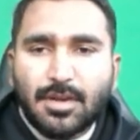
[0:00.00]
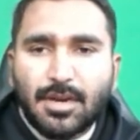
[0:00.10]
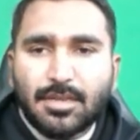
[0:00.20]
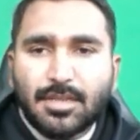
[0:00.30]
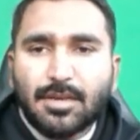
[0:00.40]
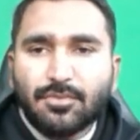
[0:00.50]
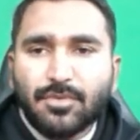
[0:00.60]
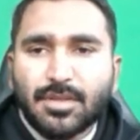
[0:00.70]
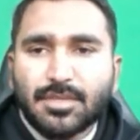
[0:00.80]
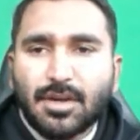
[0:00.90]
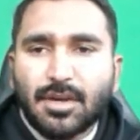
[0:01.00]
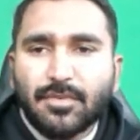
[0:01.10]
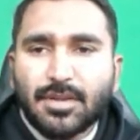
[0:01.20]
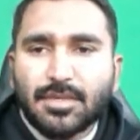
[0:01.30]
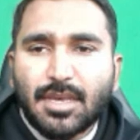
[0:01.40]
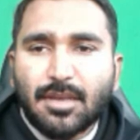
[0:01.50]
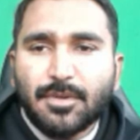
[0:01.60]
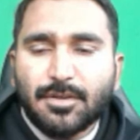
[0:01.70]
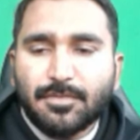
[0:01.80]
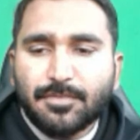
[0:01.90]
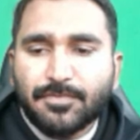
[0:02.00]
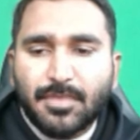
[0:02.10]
and then we will start our assignment.